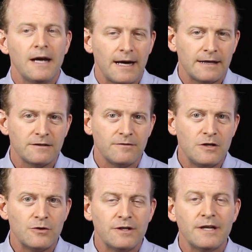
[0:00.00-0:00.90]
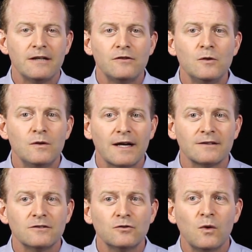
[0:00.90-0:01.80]
as of year-to-date
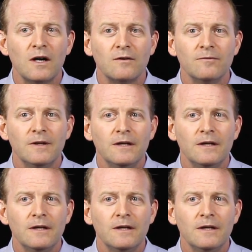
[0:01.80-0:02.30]
2012.